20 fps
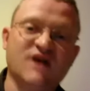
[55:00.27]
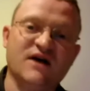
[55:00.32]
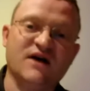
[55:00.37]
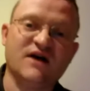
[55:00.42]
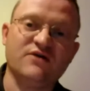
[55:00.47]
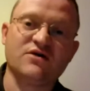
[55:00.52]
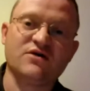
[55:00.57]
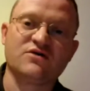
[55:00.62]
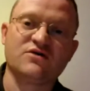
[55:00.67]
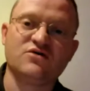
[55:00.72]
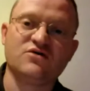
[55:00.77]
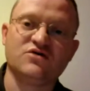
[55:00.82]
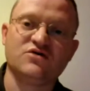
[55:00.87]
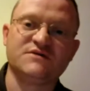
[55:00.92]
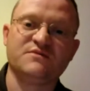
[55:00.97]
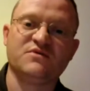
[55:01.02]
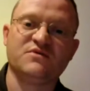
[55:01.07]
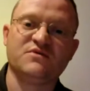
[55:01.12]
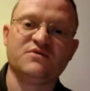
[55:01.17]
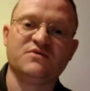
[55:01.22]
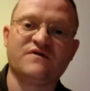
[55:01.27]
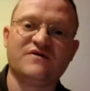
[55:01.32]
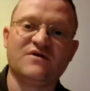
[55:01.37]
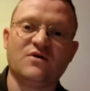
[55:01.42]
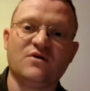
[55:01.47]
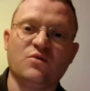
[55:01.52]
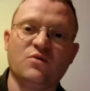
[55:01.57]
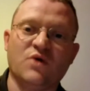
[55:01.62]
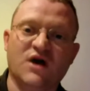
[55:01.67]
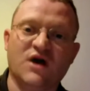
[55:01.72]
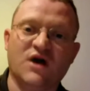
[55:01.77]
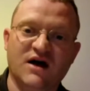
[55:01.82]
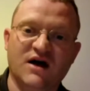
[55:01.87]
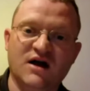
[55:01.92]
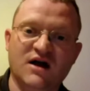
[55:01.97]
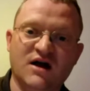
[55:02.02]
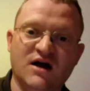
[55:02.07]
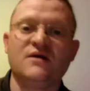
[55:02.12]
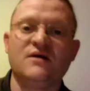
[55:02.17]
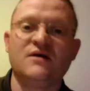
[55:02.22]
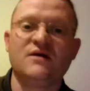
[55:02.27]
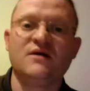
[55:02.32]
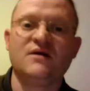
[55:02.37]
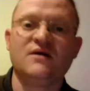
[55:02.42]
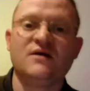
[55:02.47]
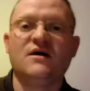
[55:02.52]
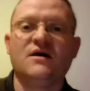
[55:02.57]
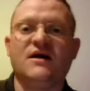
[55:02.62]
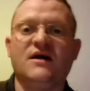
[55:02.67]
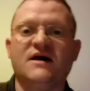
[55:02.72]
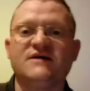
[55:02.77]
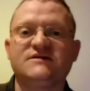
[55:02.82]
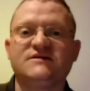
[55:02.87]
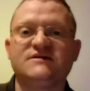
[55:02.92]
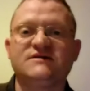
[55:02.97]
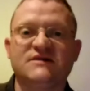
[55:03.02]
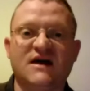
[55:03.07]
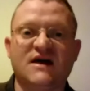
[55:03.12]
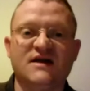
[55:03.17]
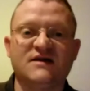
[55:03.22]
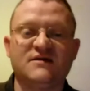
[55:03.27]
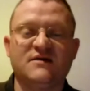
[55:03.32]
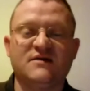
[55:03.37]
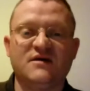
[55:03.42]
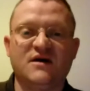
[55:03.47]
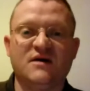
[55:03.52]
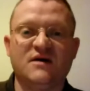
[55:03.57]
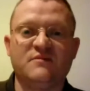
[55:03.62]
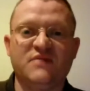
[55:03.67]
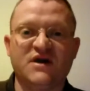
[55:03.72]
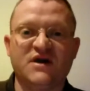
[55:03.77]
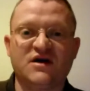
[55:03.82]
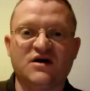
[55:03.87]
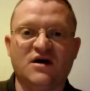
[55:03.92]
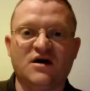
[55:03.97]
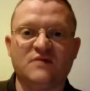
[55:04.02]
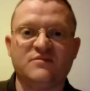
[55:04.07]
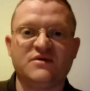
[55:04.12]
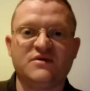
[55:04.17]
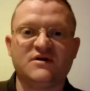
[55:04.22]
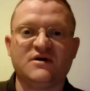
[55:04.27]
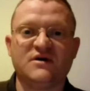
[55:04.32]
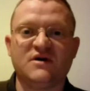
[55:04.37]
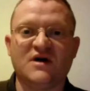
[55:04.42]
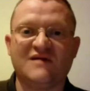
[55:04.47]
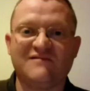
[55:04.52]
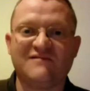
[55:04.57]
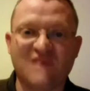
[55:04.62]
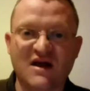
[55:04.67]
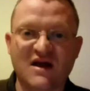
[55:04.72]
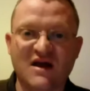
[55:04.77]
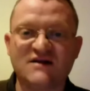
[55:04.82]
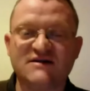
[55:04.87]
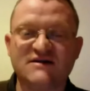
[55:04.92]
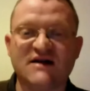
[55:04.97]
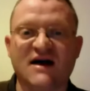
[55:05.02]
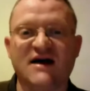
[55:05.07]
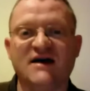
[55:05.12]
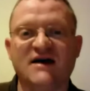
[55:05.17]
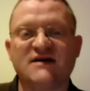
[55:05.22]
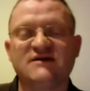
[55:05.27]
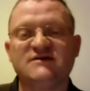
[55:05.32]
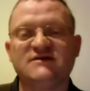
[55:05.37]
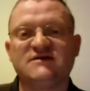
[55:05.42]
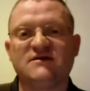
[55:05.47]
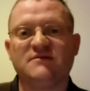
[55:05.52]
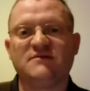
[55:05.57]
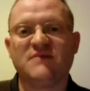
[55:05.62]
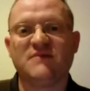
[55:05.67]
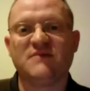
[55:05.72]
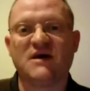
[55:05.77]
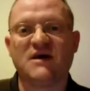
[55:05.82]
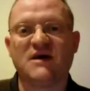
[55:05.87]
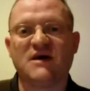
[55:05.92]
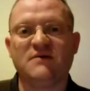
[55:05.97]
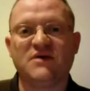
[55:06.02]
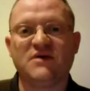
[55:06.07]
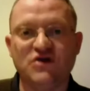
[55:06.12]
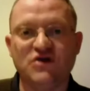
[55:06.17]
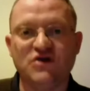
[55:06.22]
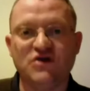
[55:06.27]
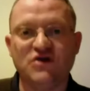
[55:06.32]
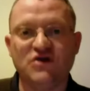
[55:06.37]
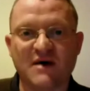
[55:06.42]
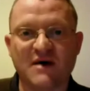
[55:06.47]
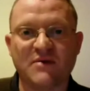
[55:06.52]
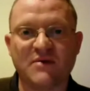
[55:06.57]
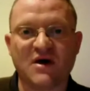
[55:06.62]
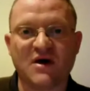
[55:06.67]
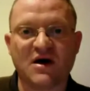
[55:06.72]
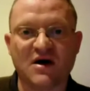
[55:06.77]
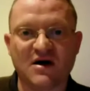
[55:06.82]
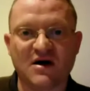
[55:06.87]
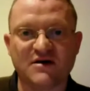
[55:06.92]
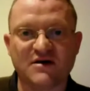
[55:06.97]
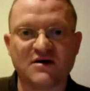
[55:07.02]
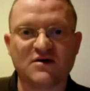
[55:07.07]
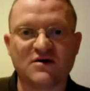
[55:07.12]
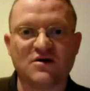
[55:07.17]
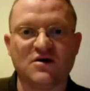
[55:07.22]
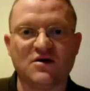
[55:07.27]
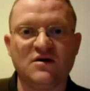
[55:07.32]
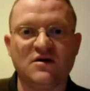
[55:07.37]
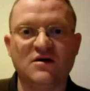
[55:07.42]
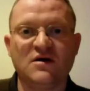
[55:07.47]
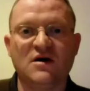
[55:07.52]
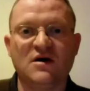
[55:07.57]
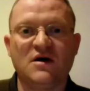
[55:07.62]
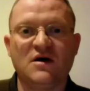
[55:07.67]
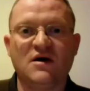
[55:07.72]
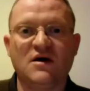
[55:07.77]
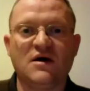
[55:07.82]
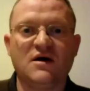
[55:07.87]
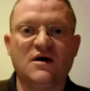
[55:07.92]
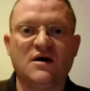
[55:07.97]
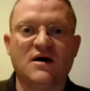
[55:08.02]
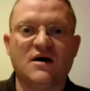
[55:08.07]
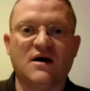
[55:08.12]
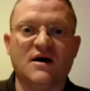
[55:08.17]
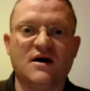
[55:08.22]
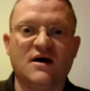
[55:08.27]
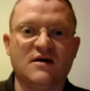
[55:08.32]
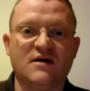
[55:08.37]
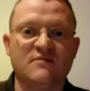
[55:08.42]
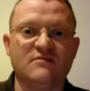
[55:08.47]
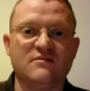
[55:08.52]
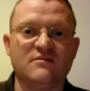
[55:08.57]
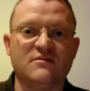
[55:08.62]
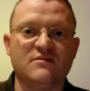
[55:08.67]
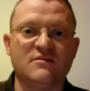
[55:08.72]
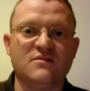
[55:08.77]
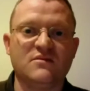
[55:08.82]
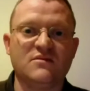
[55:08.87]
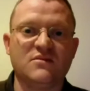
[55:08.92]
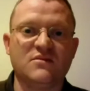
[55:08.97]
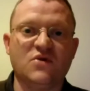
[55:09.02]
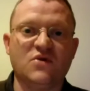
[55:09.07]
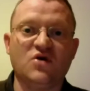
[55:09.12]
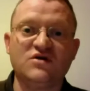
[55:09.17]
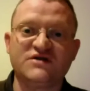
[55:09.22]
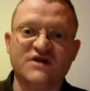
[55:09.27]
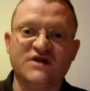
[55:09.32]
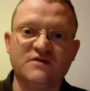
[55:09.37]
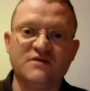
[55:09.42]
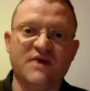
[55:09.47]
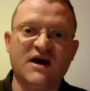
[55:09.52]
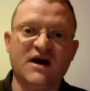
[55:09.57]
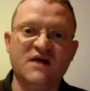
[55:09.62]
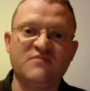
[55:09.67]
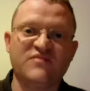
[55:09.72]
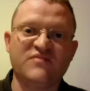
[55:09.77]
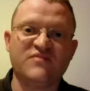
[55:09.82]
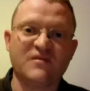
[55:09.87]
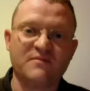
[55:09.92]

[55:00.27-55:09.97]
down the course book for a while. Let's pick up a real text, maybe a newspaper article. Also, by